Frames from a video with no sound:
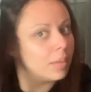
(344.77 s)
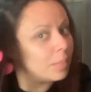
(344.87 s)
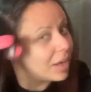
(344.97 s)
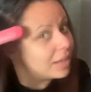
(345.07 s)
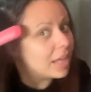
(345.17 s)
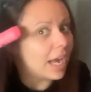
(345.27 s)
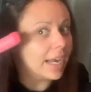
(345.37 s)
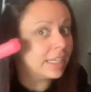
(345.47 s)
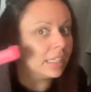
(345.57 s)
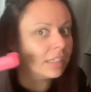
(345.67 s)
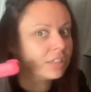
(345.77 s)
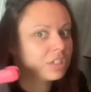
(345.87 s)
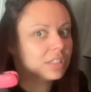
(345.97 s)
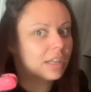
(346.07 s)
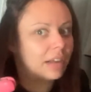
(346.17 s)
But I didn't.
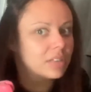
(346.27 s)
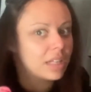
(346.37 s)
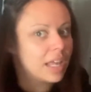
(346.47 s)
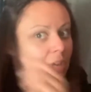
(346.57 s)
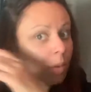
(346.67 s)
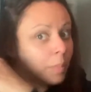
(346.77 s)
She said I was a likable